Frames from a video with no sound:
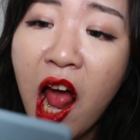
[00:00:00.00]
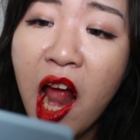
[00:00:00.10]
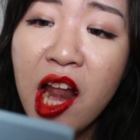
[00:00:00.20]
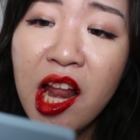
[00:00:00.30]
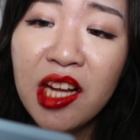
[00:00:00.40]

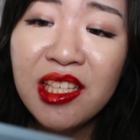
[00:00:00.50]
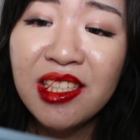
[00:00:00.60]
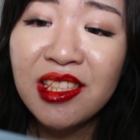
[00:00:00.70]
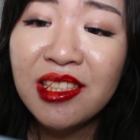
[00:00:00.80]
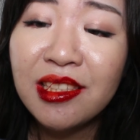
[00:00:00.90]
and it's
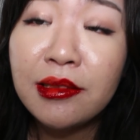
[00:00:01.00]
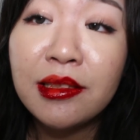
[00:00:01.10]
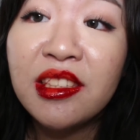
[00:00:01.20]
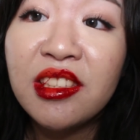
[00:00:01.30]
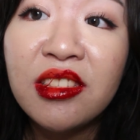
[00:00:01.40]
literally
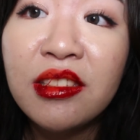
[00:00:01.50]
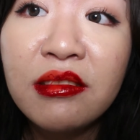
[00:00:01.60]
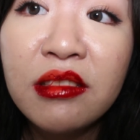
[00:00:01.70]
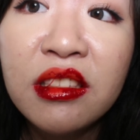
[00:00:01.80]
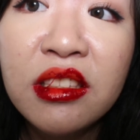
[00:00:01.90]
just
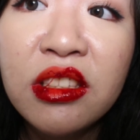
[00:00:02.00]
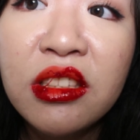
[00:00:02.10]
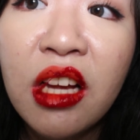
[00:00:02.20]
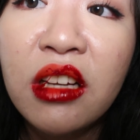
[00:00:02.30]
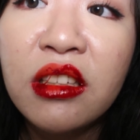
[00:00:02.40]

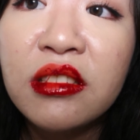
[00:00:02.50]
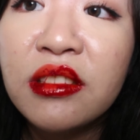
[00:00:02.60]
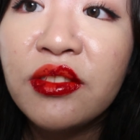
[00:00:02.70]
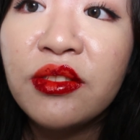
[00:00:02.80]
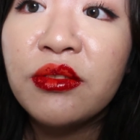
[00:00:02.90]
stuck
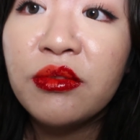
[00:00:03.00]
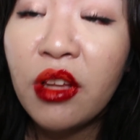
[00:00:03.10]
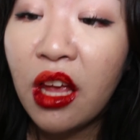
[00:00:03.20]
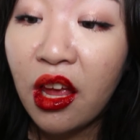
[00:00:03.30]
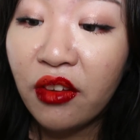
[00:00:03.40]

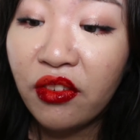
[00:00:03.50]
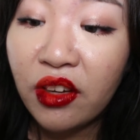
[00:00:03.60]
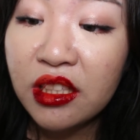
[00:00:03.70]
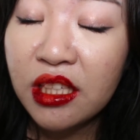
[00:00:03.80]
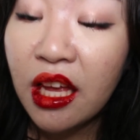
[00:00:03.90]

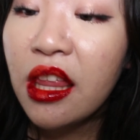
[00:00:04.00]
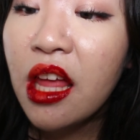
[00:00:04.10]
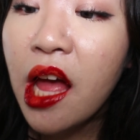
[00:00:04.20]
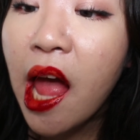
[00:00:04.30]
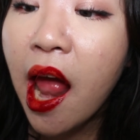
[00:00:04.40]
everything
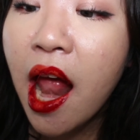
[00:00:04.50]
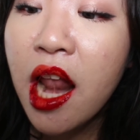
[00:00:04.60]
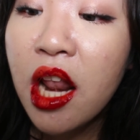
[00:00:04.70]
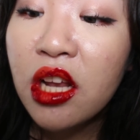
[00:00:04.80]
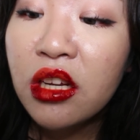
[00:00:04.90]
together,
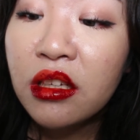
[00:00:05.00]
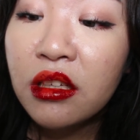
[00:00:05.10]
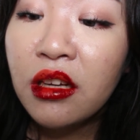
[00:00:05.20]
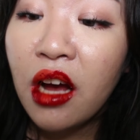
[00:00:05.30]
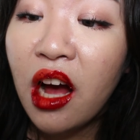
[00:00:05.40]
and
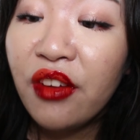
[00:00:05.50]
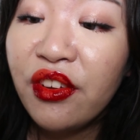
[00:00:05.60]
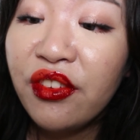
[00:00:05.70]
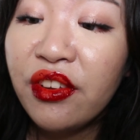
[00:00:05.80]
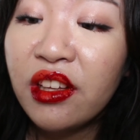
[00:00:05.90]
half
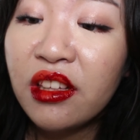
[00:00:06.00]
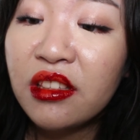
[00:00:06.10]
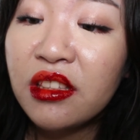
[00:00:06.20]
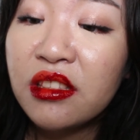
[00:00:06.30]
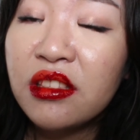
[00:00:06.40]
of it
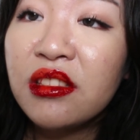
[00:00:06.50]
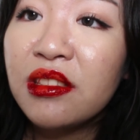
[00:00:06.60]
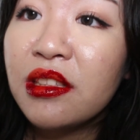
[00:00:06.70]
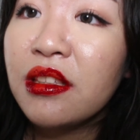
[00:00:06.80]
is